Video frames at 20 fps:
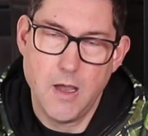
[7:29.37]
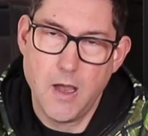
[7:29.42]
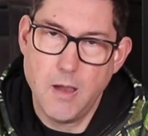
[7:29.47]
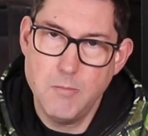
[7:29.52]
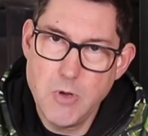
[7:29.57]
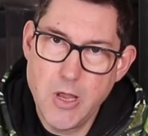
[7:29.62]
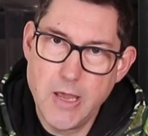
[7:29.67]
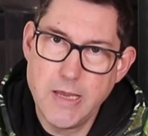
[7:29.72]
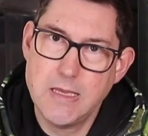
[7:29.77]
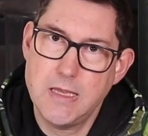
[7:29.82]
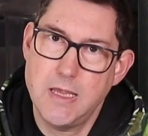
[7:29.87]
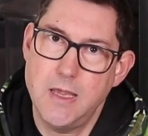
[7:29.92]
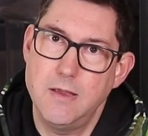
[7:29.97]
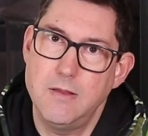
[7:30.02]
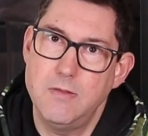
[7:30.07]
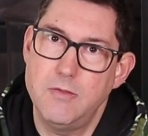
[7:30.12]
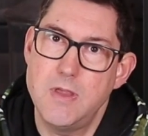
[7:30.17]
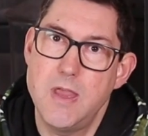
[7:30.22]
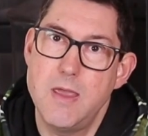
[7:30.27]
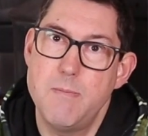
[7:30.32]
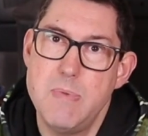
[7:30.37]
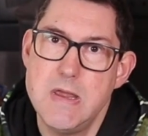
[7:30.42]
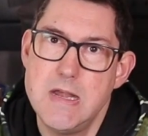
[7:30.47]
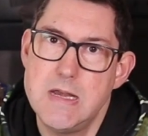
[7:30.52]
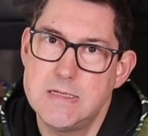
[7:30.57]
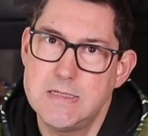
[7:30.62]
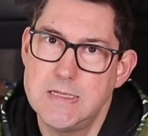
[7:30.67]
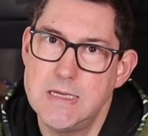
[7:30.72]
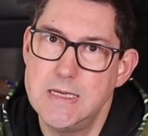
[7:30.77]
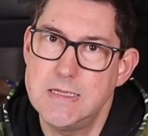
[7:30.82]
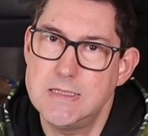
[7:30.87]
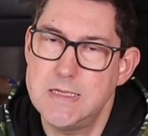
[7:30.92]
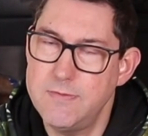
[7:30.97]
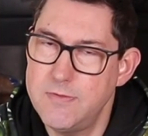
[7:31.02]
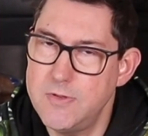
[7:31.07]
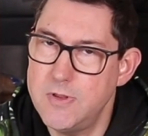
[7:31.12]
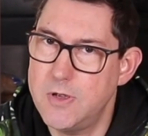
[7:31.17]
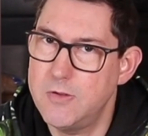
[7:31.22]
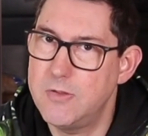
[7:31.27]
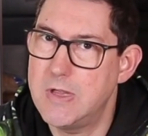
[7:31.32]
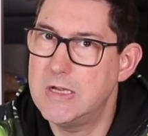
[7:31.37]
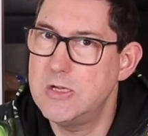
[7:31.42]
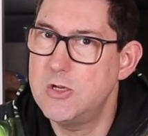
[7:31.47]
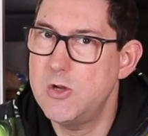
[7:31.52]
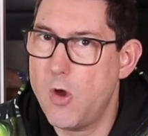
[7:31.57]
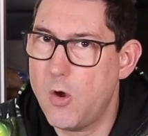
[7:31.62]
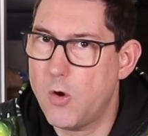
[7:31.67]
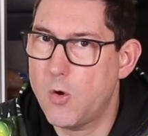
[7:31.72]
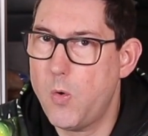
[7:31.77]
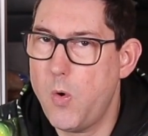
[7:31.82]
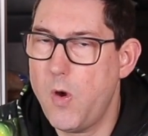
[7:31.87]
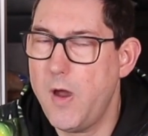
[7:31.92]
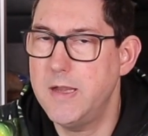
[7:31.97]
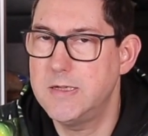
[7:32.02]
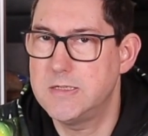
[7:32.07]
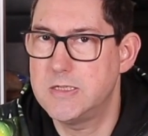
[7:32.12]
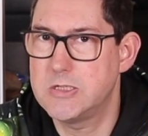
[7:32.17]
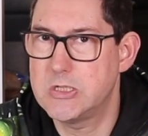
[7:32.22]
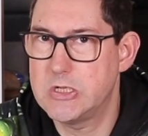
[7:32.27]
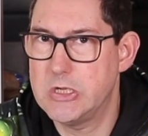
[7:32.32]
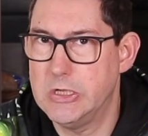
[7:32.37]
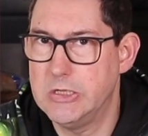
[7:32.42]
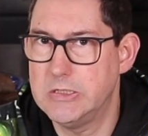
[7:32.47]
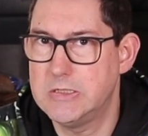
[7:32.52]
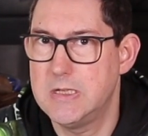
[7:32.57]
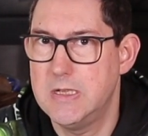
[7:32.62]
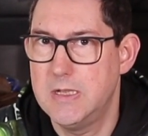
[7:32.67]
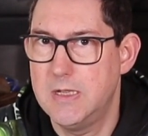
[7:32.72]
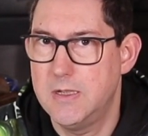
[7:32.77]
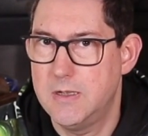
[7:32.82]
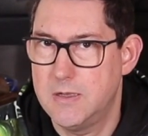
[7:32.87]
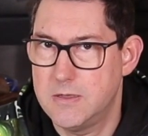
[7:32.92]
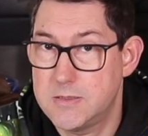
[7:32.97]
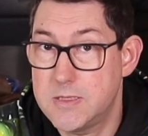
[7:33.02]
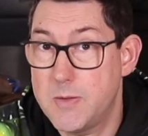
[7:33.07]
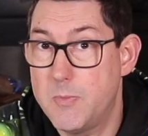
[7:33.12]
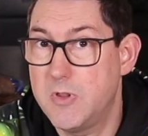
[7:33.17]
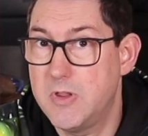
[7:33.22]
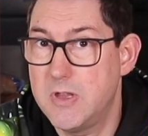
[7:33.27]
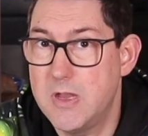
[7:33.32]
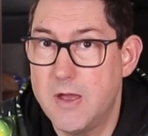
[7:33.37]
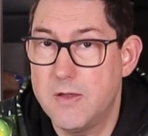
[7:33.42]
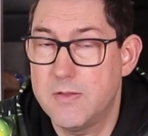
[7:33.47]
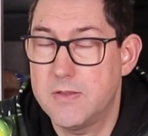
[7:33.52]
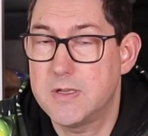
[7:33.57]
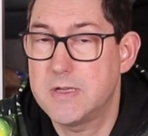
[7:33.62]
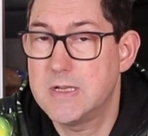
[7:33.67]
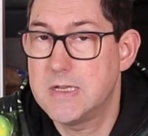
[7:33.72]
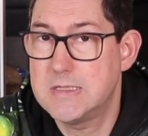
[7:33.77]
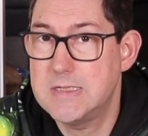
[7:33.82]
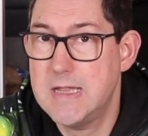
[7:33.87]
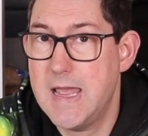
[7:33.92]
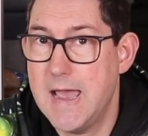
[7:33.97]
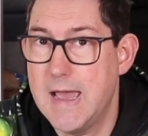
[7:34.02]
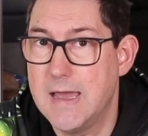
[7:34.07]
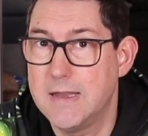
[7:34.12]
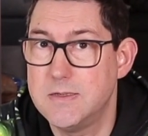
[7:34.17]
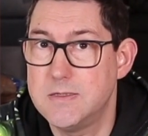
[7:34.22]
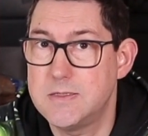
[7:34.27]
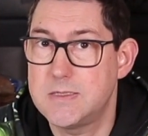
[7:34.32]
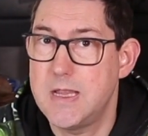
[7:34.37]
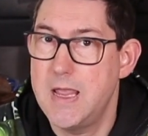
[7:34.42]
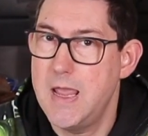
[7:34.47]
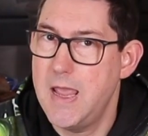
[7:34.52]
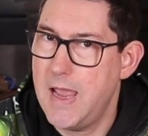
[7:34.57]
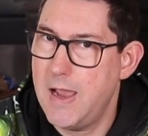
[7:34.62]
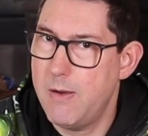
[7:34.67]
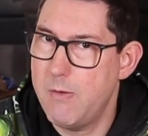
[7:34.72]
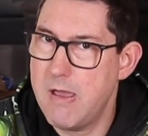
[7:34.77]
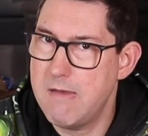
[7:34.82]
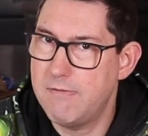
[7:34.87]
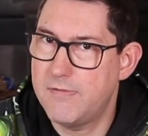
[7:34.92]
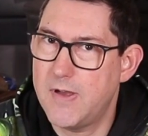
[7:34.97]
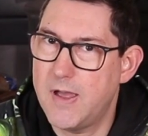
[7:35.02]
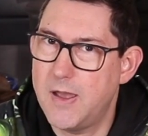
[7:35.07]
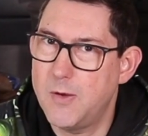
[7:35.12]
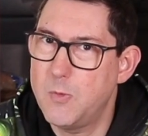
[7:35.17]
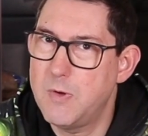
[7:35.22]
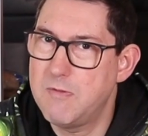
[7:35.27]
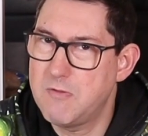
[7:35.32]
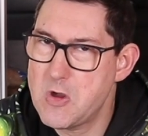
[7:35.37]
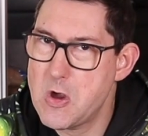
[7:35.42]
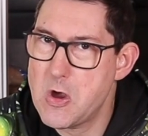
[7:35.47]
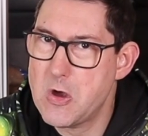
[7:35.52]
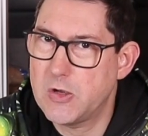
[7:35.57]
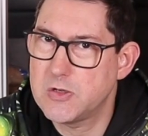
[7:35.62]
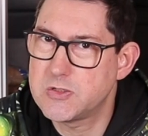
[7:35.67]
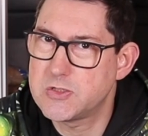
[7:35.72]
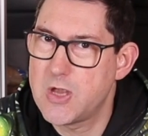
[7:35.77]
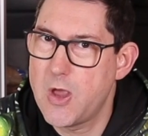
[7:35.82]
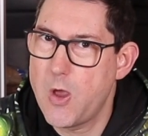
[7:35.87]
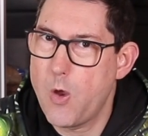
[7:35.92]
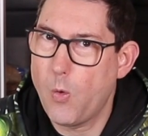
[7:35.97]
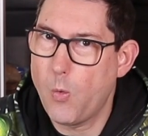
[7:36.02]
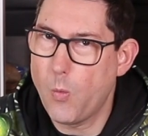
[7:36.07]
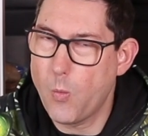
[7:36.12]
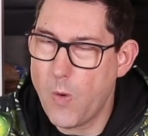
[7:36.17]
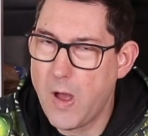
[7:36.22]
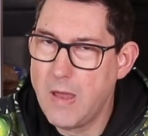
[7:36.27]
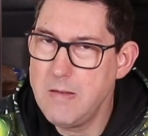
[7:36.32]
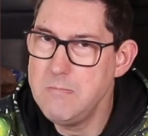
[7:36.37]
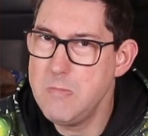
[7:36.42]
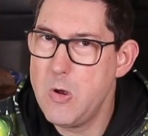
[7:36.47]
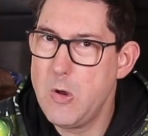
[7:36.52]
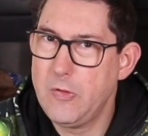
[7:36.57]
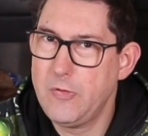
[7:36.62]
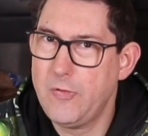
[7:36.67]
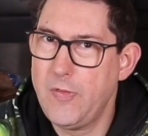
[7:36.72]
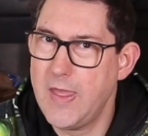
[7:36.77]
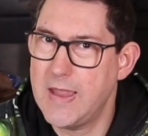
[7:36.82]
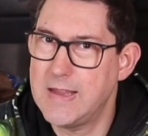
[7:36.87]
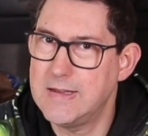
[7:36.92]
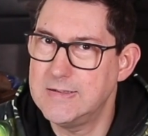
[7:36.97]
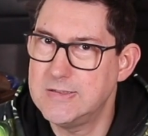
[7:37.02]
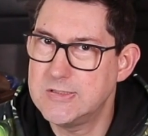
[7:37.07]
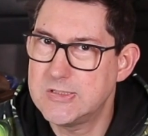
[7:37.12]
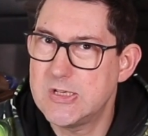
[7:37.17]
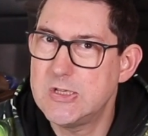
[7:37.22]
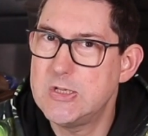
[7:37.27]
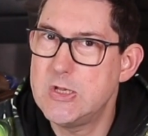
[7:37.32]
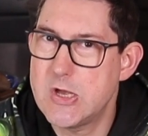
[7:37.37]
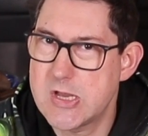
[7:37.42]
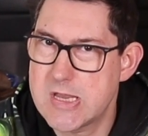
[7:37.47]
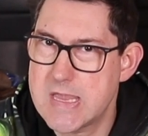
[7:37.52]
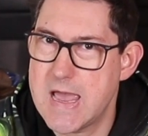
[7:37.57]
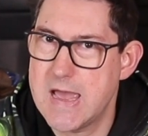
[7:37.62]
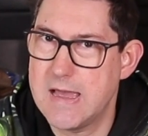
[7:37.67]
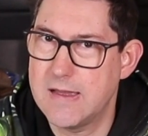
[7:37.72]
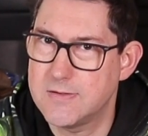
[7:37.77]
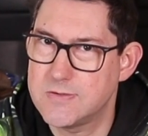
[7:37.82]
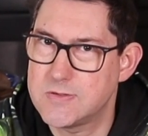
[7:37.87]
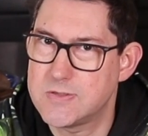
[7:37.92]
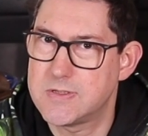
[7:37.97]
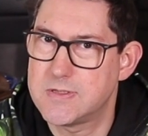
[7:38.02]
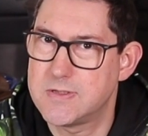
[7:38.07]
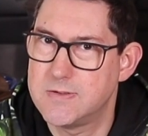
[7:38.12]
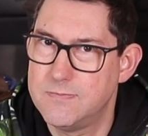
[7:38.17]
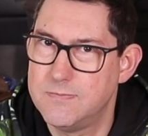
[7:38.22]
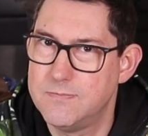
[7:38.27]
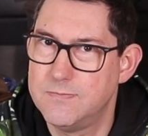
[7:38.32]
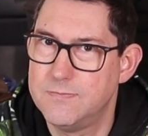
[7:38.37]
I'm liking the abilities, even though they're not quite as good as some of the other Catans. However, we've got one more thing to look at.